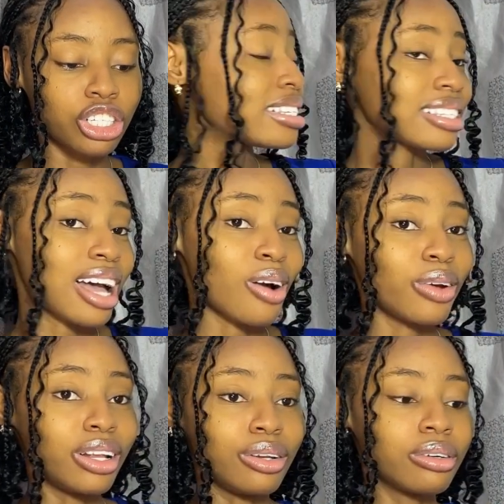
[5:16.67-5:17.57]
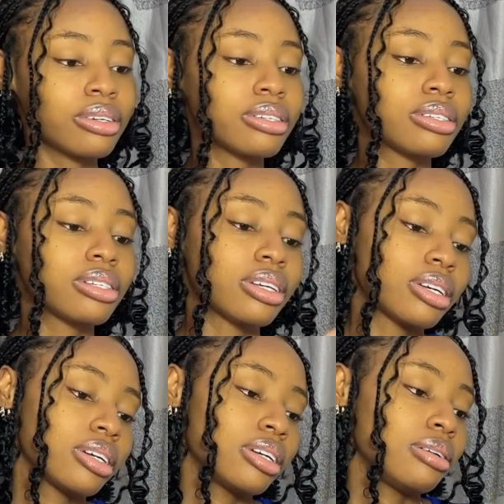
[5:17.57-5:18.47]
This is how it looks.
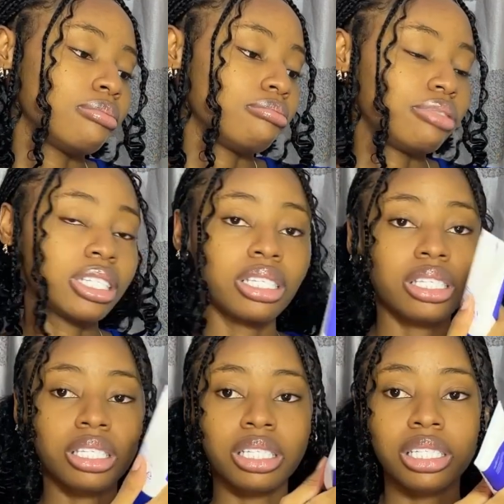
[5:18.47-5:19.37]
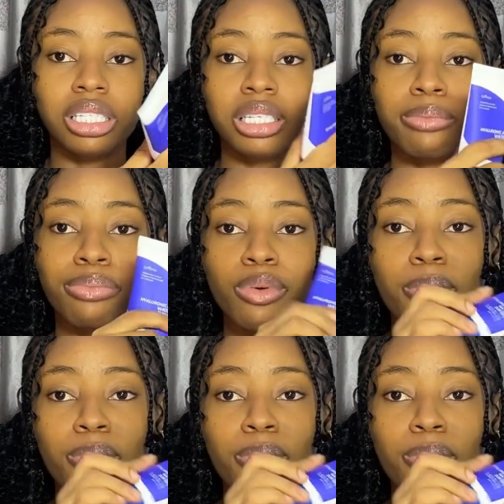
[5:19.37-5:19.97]
Pretty simple